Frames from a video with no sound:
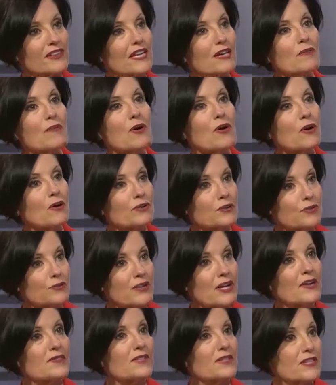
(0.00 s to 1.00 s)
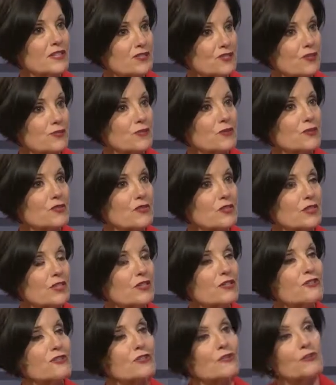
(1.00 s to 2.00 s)
them all throughout the distribution
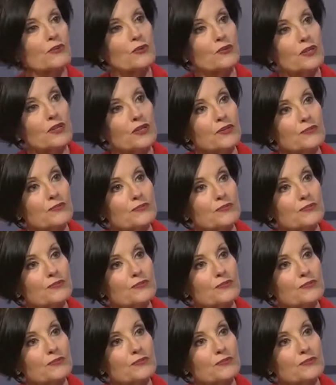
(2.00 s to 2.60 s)
years, if you will.